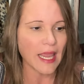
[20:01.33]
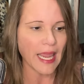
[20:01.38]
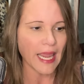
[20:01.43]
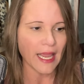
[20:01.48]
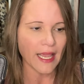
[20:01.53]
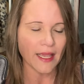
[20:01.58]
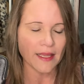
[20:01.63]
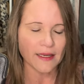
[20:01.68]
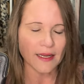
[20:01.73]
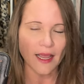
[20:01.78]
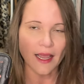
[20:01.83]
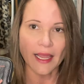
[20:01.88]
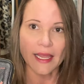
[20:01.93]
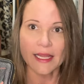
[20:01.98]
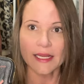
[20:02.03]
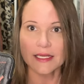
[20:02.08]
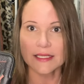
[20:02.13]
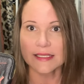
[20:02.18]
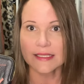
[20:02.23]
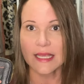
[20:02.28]
and I
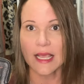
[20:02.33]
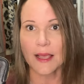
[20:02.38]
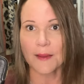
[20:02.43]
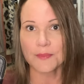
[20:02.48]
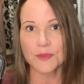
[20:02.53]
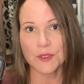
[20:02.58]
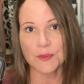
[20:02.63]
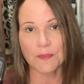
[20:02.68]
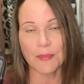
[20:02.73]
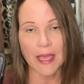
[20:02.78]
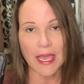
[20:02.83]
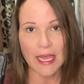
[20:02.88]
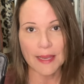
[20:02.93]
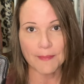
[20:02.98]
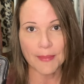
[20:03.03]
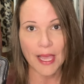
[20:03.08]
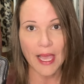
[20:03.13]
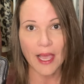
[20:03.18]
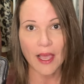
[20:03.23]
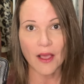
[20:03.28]
accept
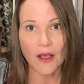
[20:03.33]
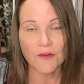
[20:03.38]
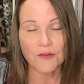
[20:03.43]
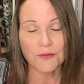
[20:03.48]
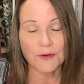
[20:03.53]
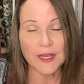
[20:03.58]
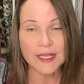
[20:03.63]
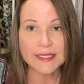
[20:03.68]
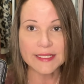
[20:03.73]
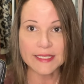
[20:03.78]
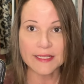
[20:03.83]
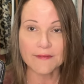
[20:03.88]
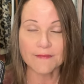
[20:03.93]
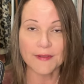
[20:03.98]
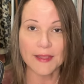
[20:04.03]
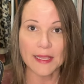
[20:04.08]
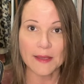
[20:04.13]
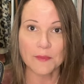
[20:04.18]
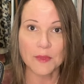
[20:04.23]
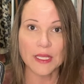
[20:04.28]
PayPal, friends and
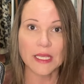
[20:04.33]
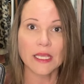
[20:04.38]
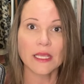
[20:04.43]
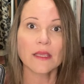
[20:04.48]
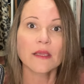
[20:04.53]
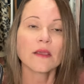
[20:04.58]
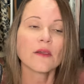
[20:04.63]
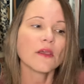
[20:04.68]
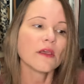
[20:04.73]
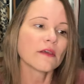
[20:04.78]
family,